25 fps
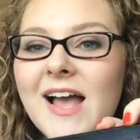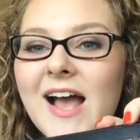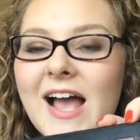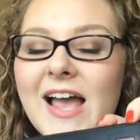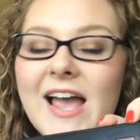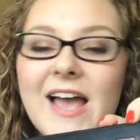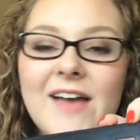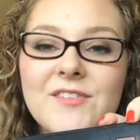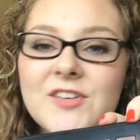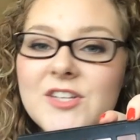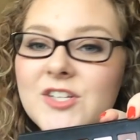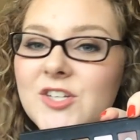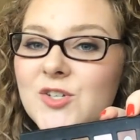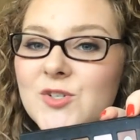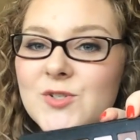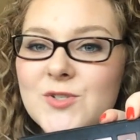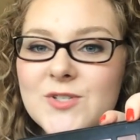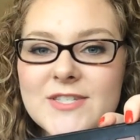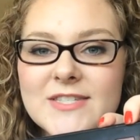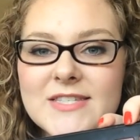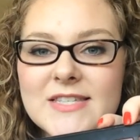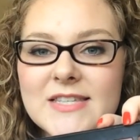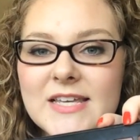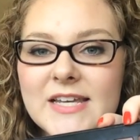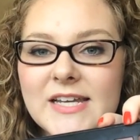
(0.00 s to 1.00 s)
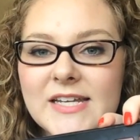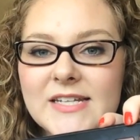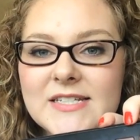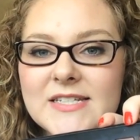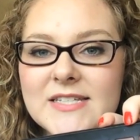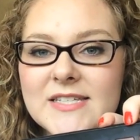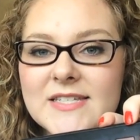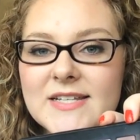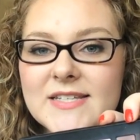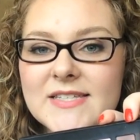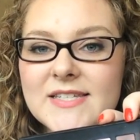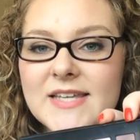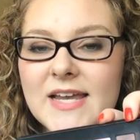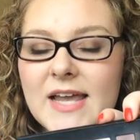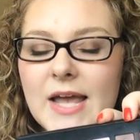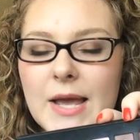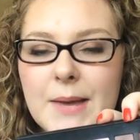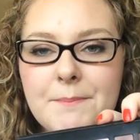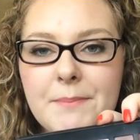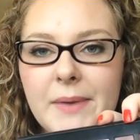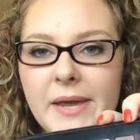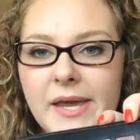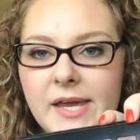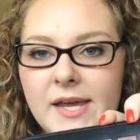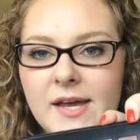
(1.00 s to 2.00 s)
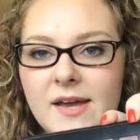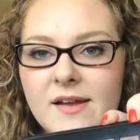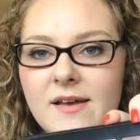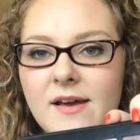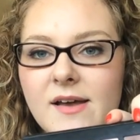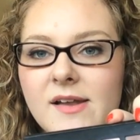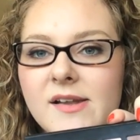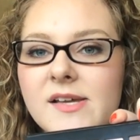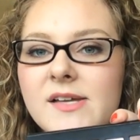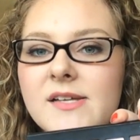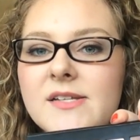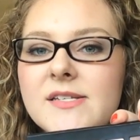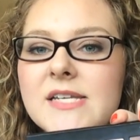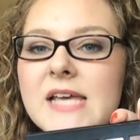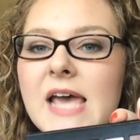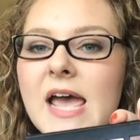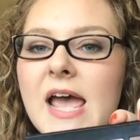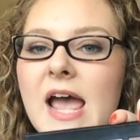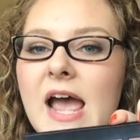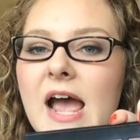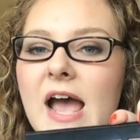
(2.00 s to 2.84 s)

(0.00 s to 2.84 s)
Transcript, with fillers: I haven't used Slate since I hit pan on it.